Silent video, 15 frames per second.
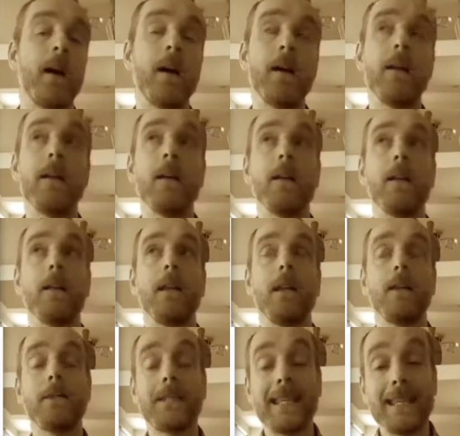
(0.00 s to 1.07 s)
and
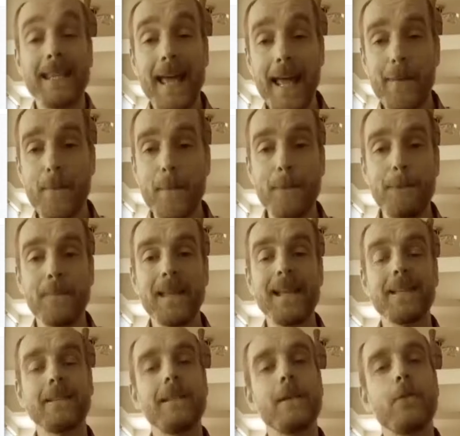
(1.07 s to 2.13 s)
to them,
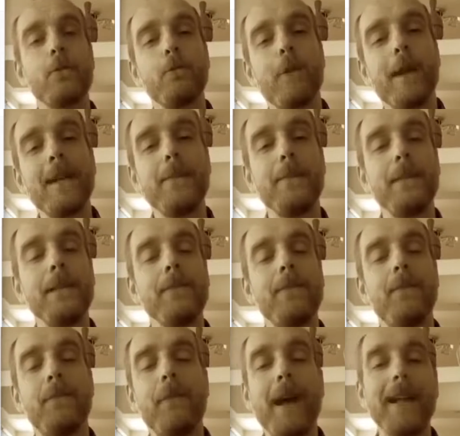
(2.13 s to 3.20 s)
it's an incredibly
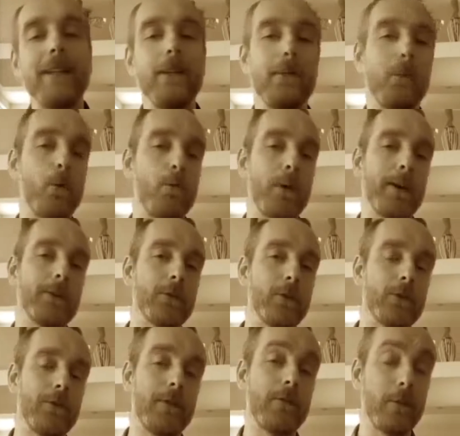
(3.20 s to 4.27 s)
valuable
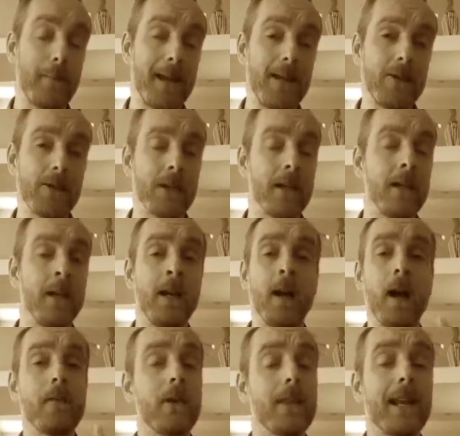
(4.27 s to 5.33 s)
resource of information.
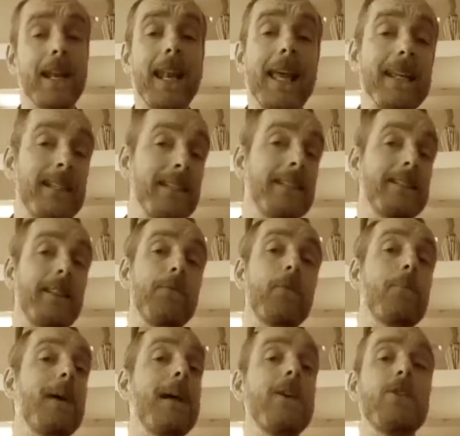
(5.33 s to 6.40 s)
I've got the latest
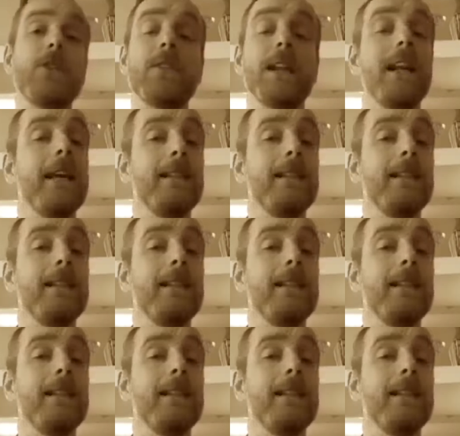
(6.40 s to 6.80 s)
information, the